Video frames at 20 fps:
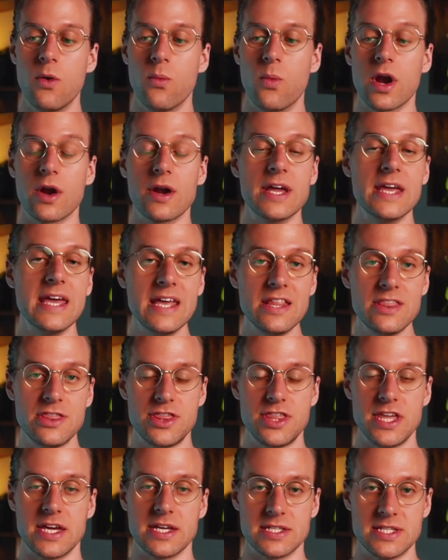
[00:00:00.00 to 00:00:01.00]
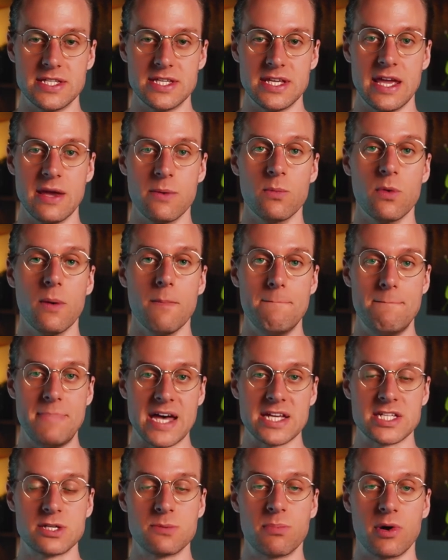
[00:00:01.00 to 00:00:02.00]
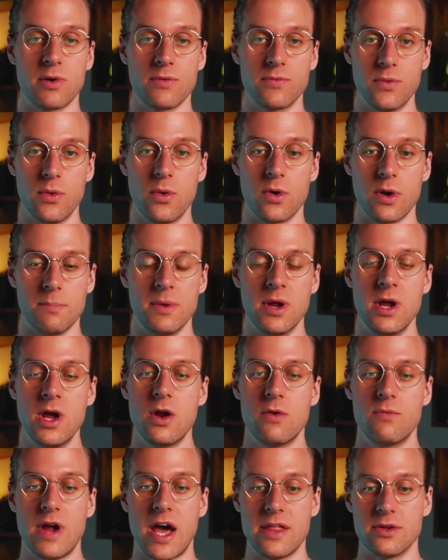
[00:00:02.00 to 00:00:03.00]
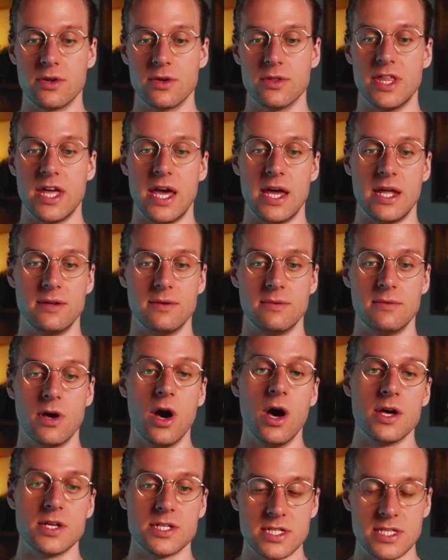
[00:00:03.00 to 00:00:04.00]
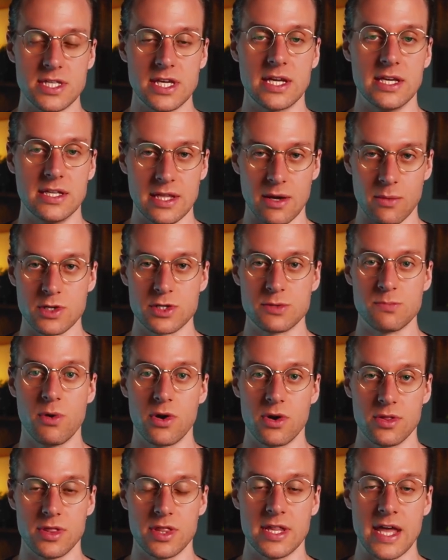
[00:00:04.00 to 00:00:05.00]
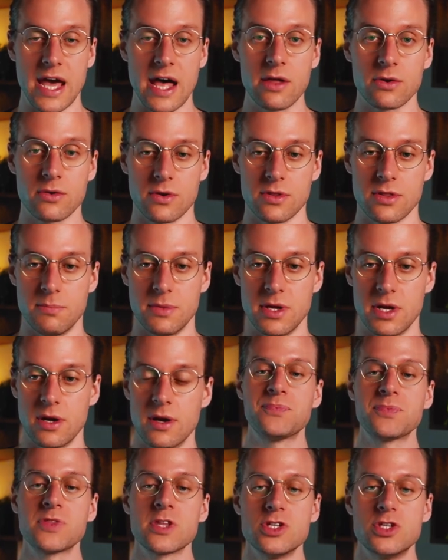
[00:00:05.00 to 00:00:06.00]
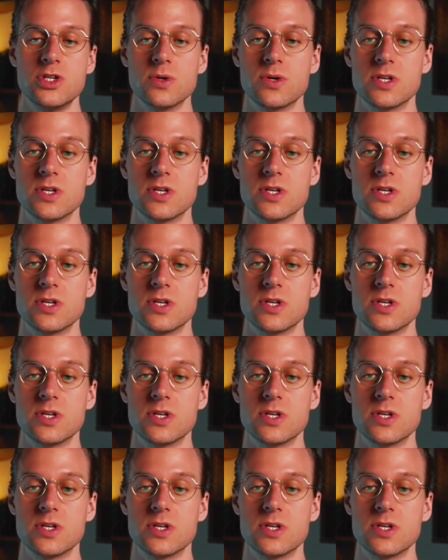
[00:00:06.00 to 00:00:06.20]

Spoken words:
where it thinks it will best perform rather than us thinking that we're smarter than the algorithm here. So you